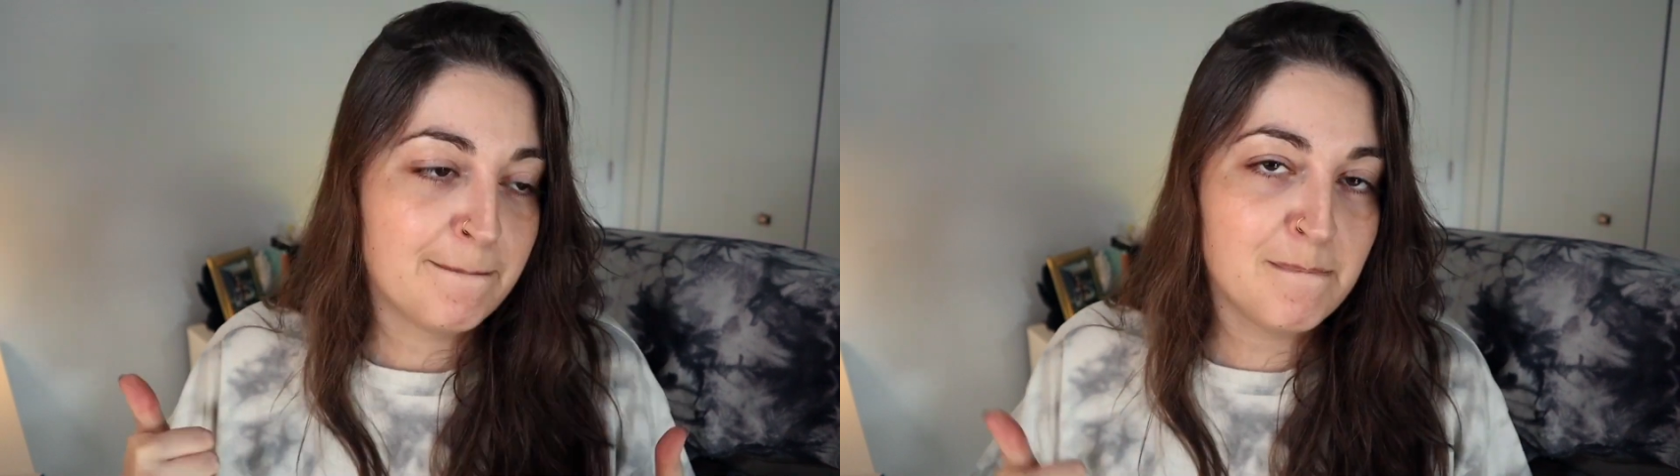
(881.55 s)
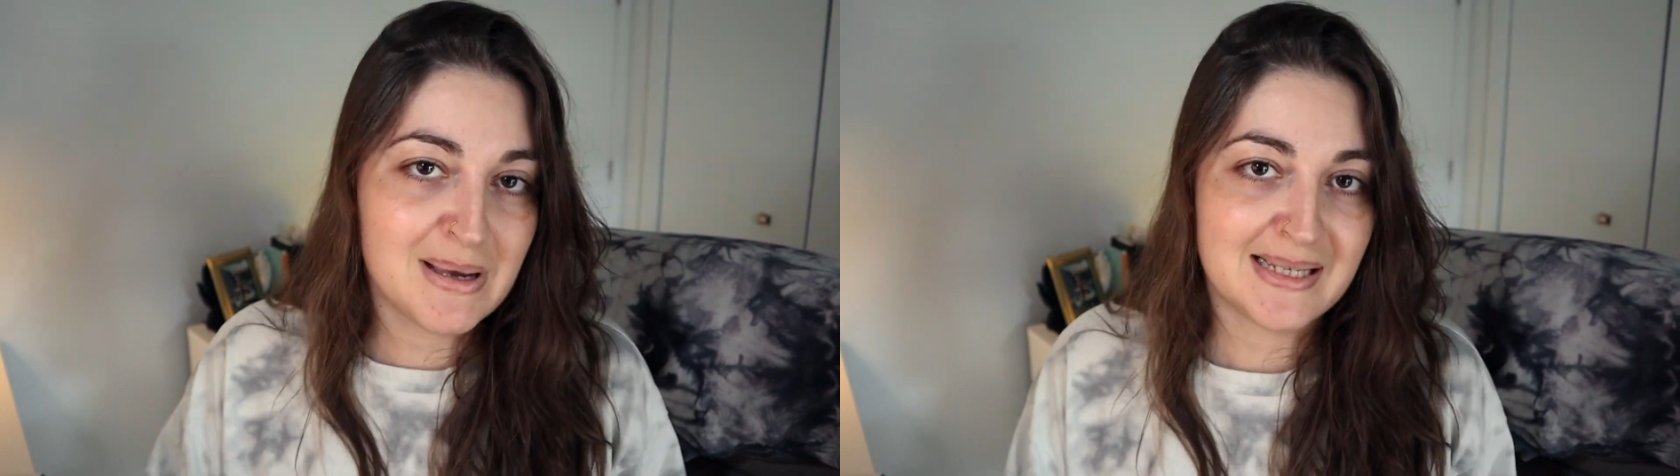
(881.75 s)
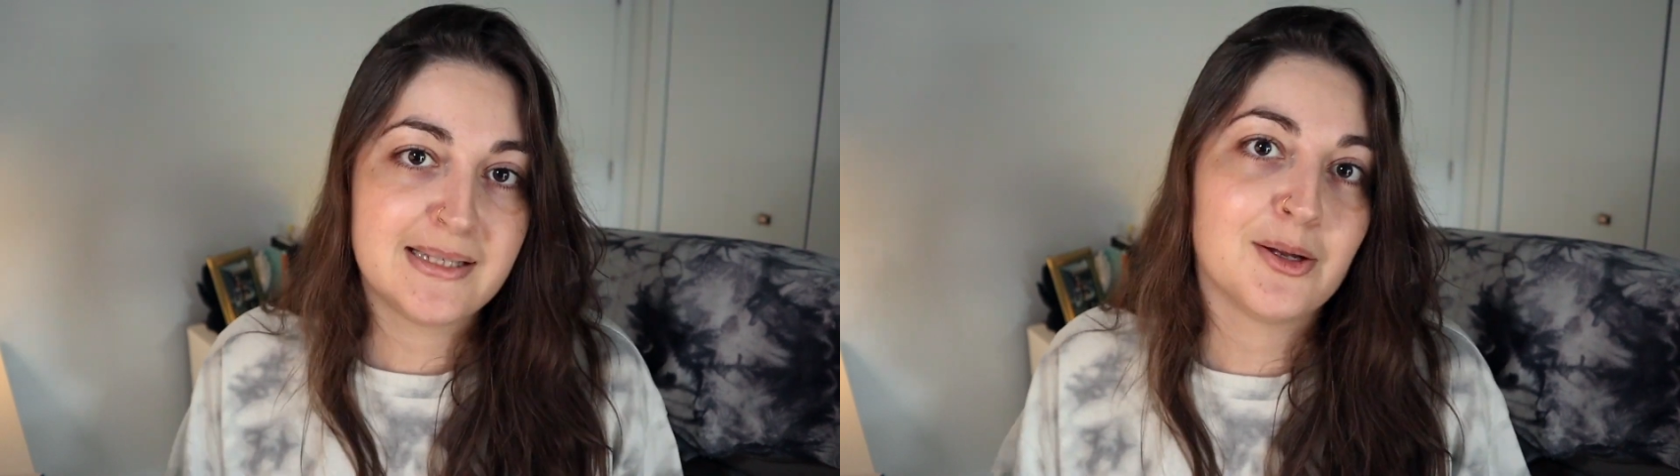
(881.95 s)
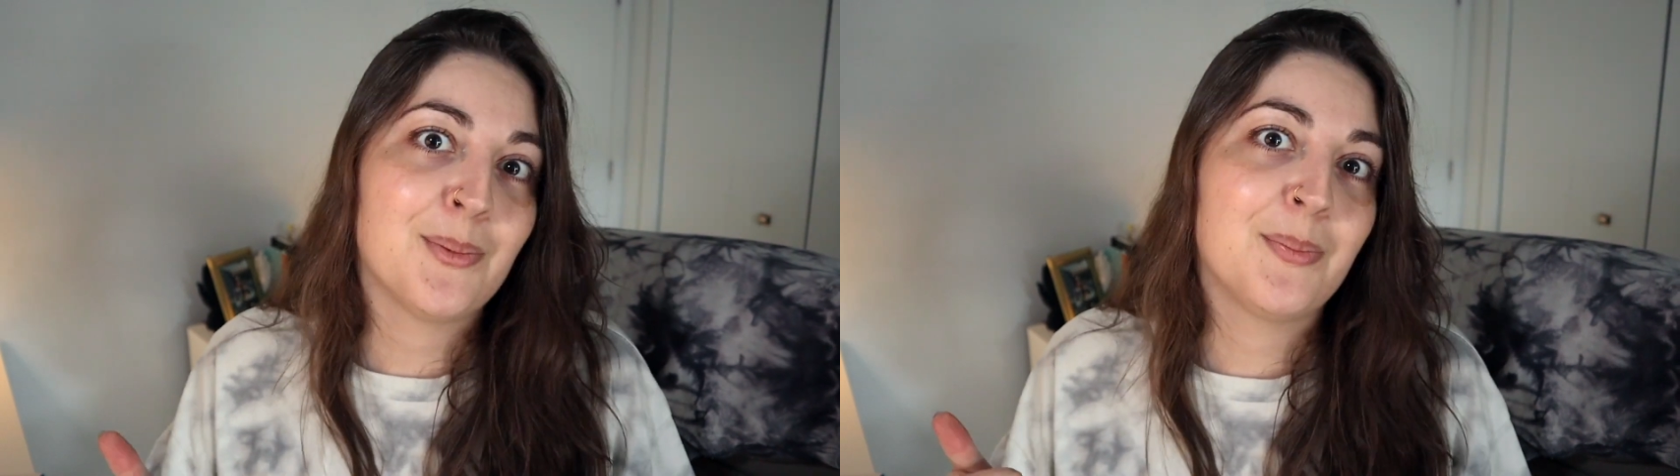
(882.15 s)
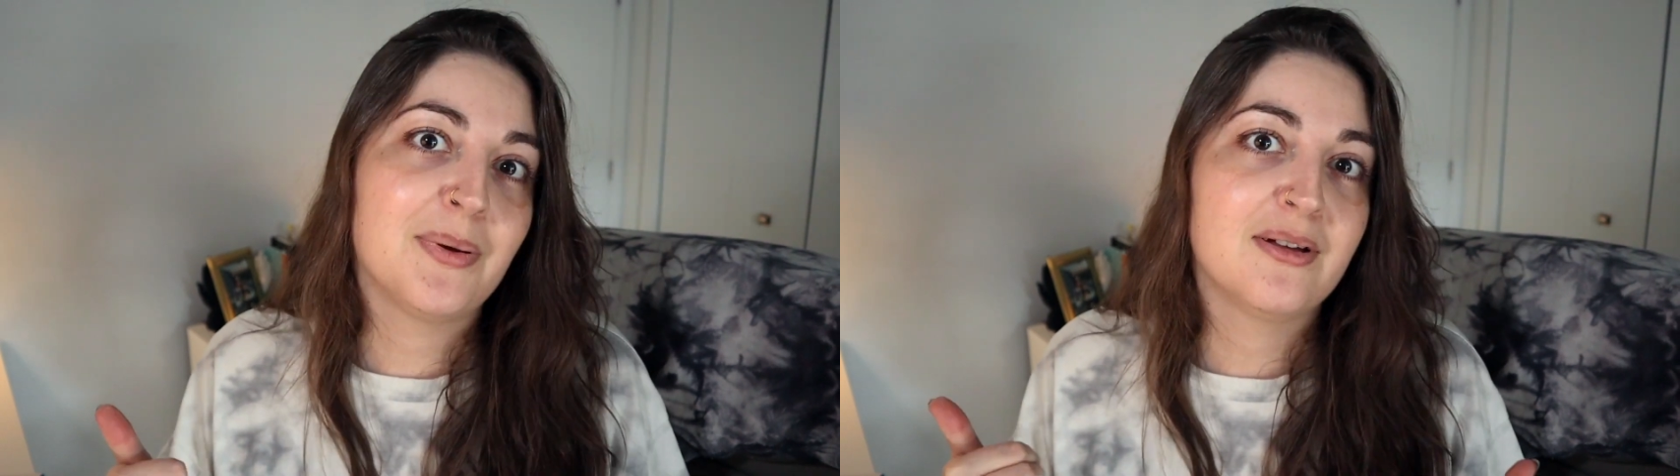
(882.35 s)
messed
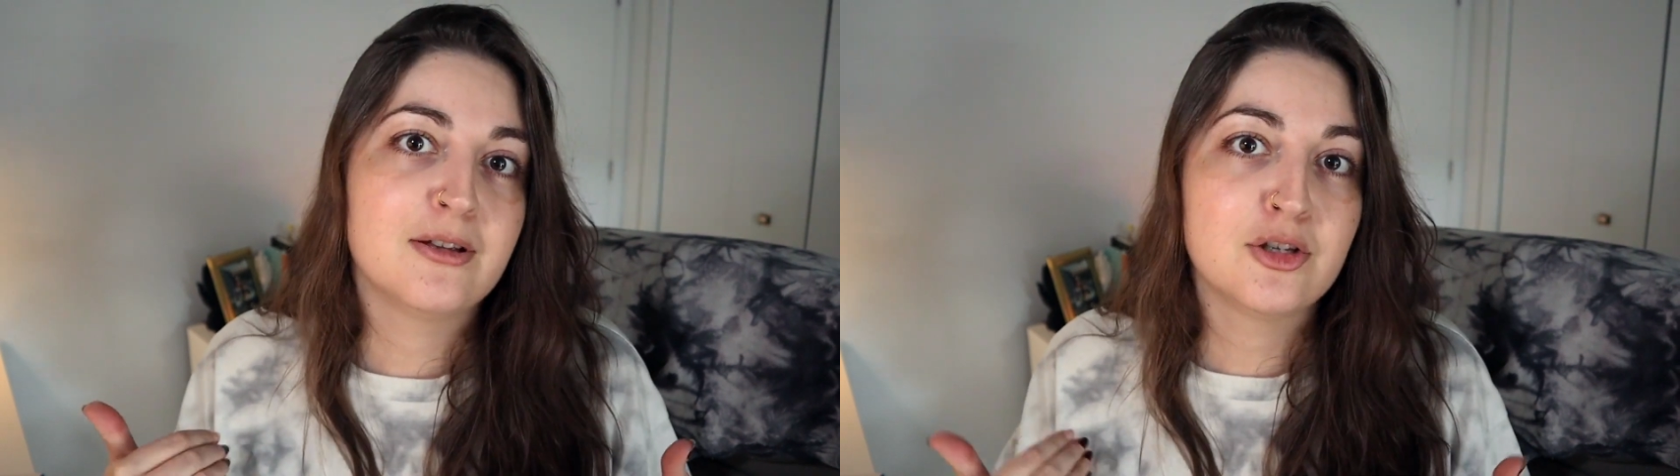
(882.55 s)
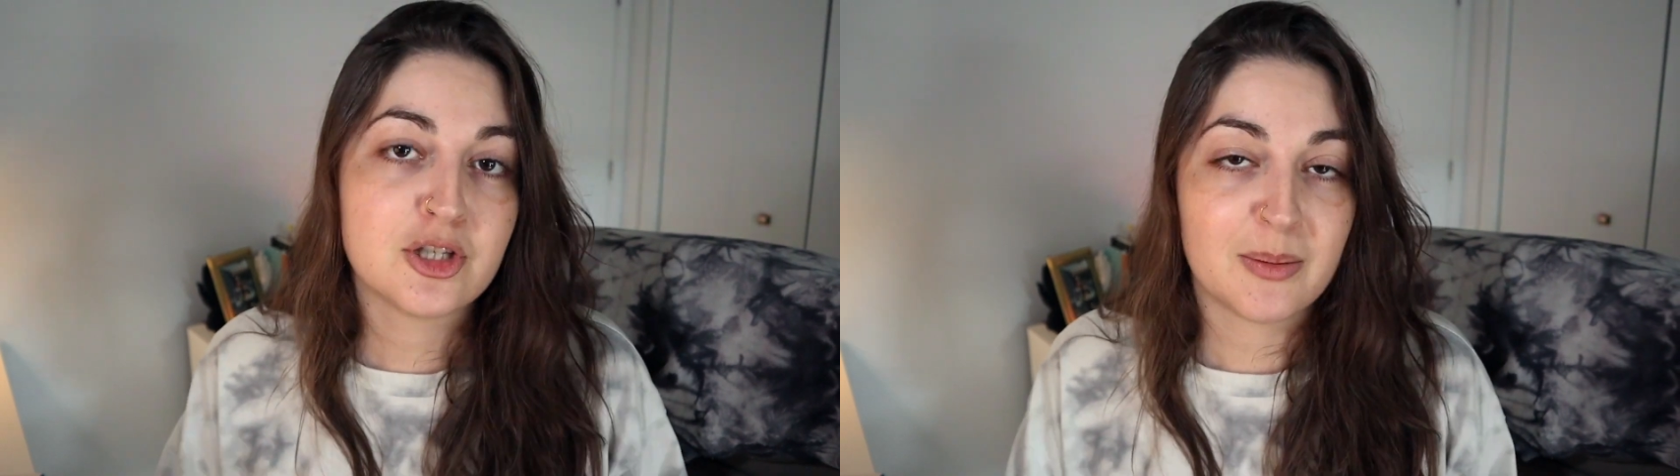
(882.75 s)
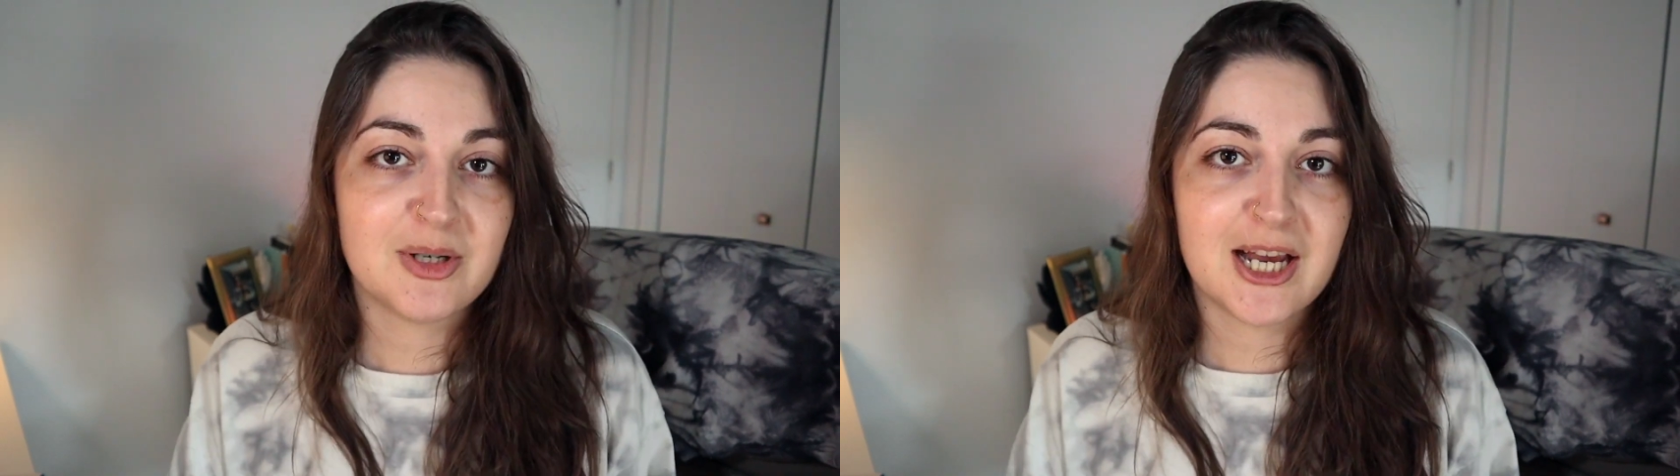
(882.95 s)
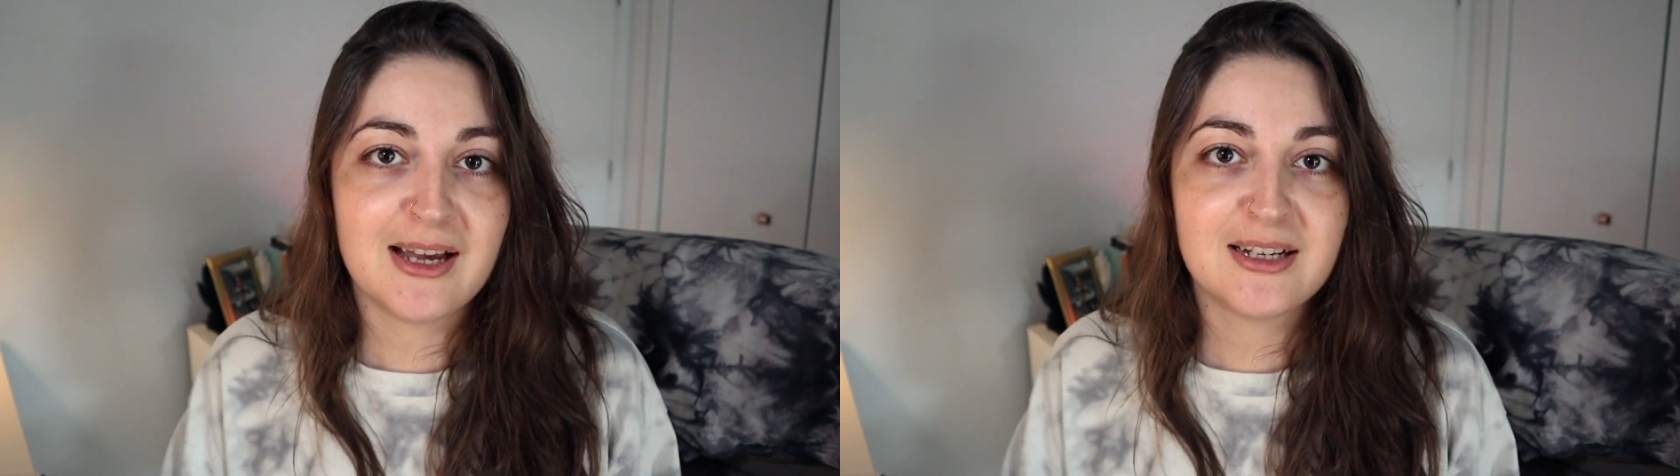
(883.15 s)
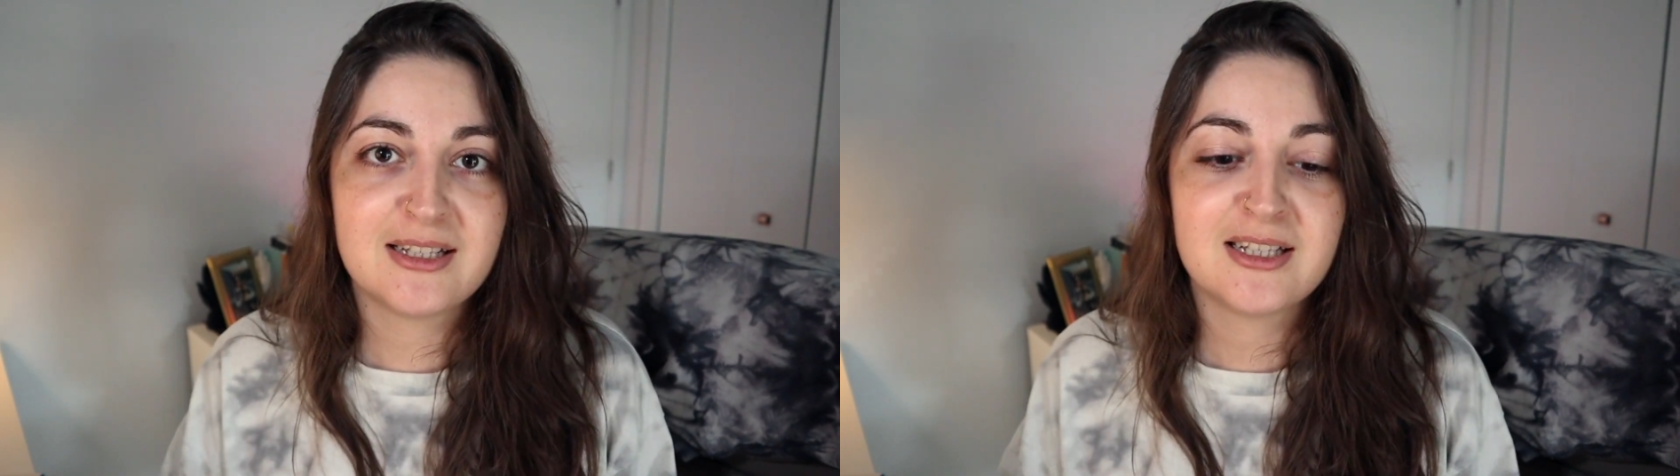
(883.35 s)
up
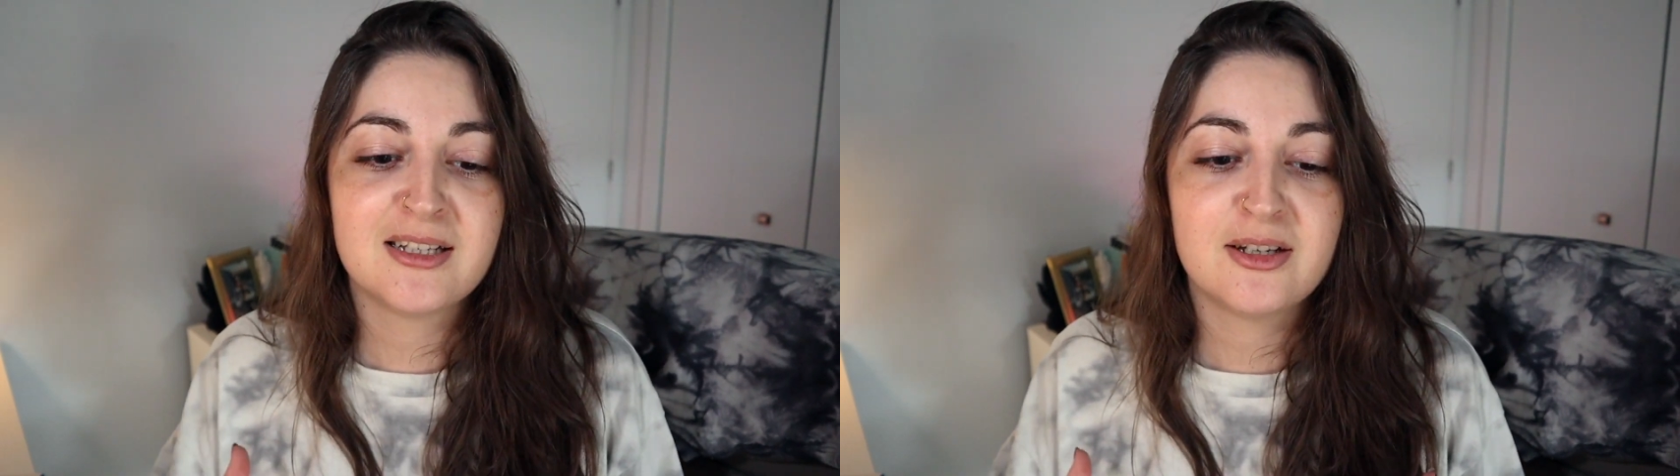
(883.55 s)
subject,